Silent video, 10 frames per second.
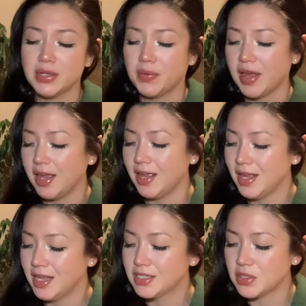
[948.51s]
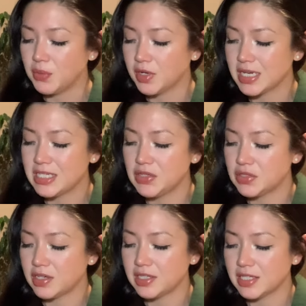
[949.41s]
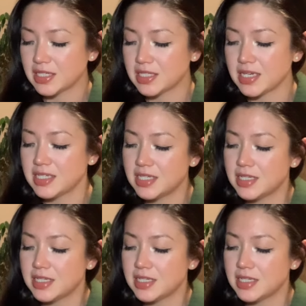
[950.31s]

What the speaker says: Okay, so we'll continue on in the extended.